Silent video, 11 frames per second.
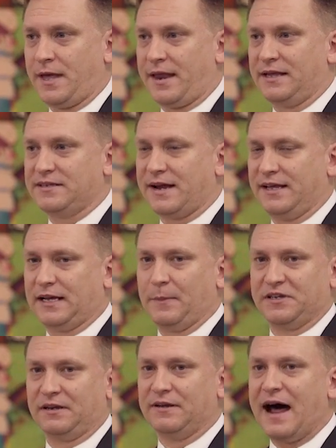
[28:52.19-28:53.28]
And anxiety
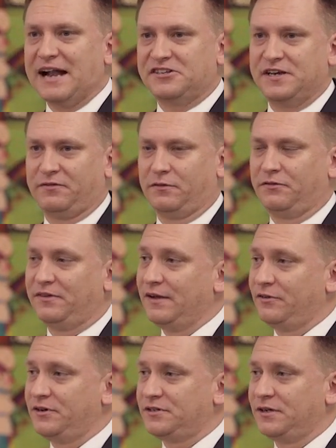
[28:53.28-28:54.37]
comes in lots of different
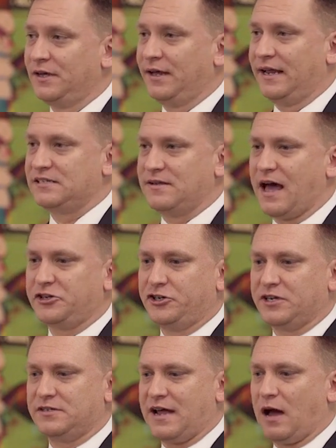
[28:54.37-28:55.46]
flavors. It's not
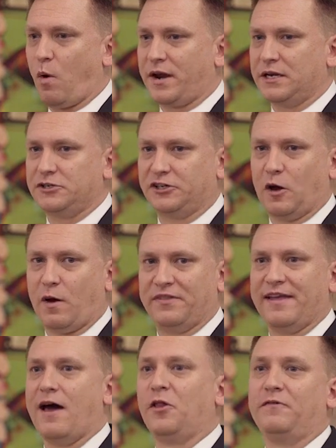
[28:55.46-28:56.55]
just not wanting to go on
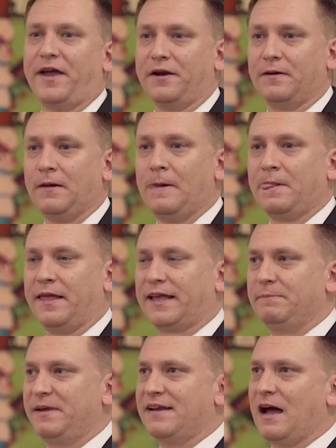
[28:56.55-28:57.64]
the elevator. It
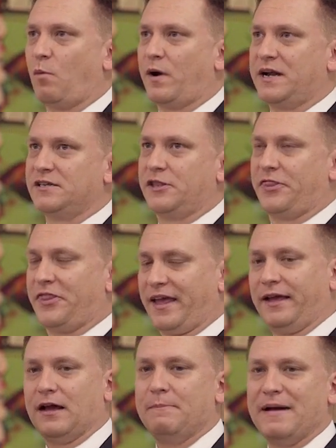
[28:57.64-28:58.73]
can be not wanting to
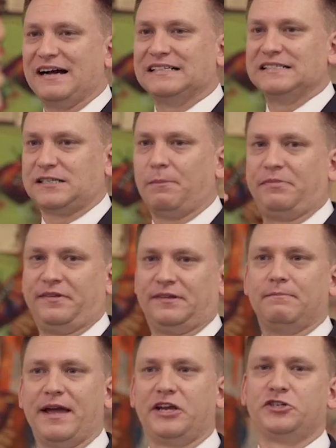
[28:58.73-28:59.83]
think about something
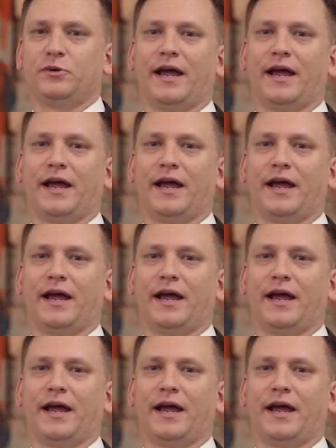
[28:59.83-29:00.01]
that makes you